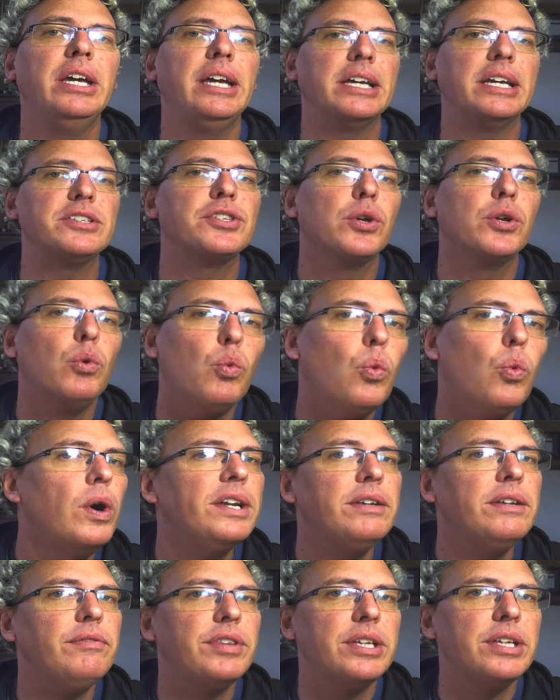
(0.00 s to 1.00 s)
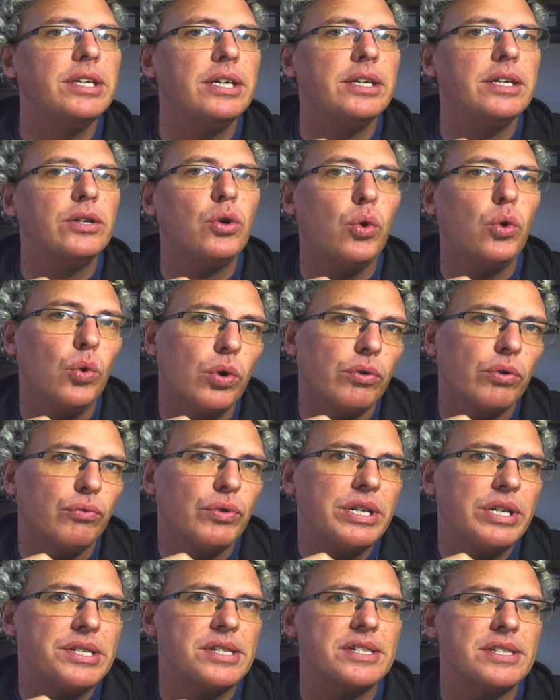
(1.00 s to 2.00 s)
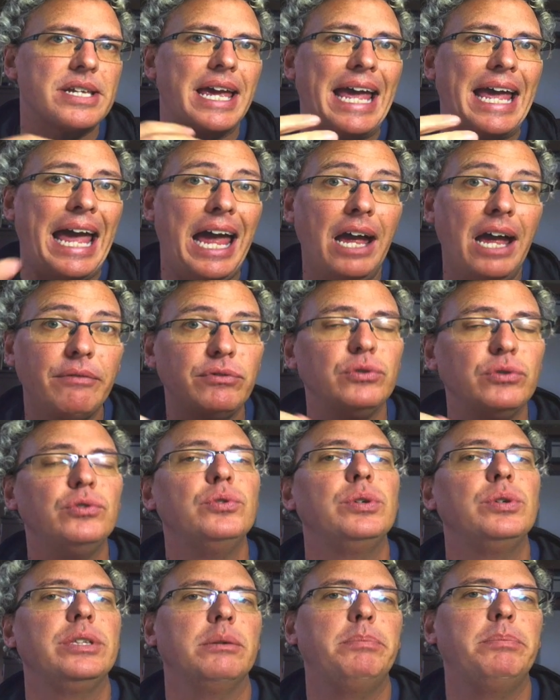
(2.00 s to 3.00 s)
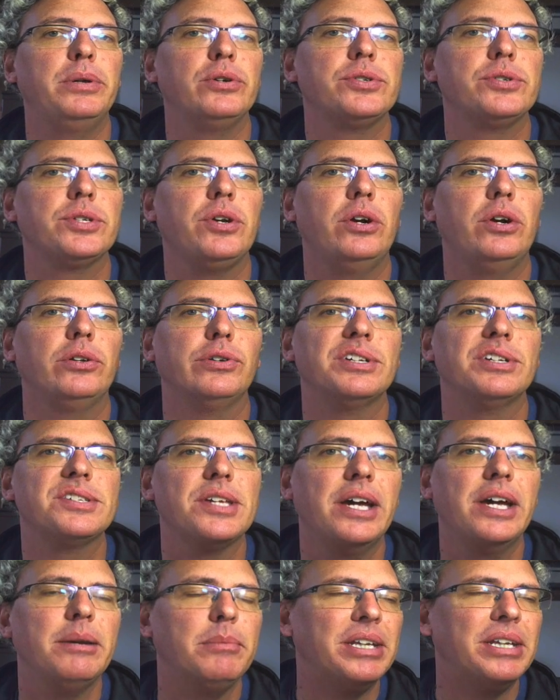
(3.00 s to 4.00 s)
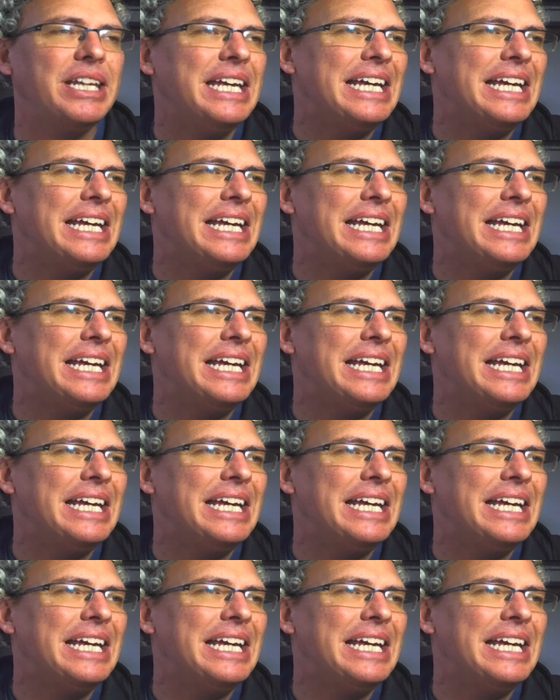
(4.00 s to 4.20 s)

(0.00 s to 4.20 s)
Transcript: And so one of the core reasons I have you doing the peerScholar assignment